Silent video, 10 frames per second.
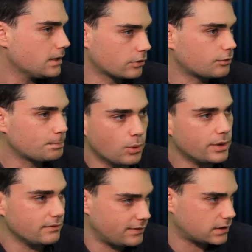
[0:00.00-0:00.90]
You're
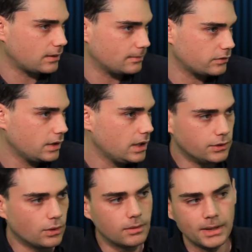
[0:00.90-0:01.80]
exploiting victims
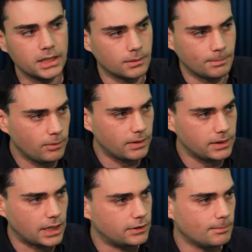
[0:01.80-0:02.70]
in order to make your
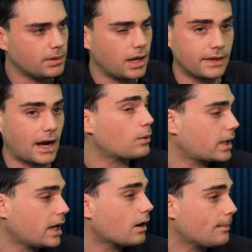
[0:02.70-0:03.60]
point, and you're implying that I don't
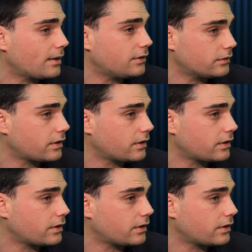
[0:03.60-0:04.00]
care about this